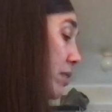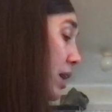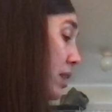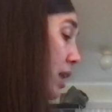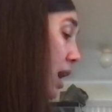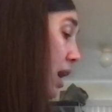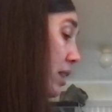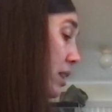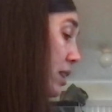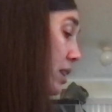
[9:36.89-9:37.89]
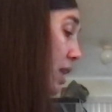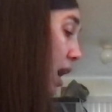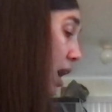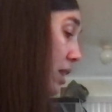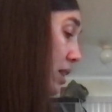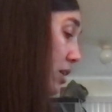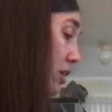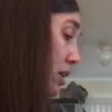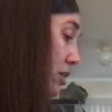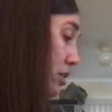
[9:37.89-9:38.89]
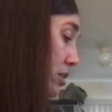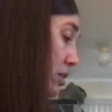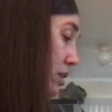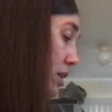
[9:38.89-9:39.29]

that they had had their dinners.